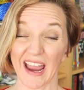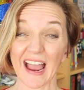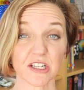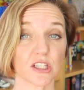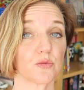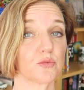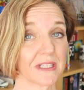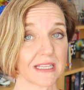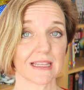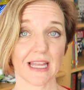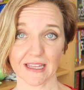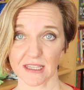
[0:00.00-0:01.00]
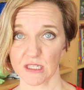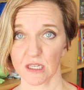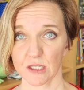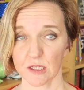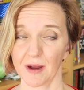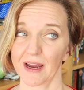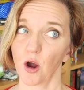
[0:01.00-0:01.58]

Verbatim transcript: I actually really like this system.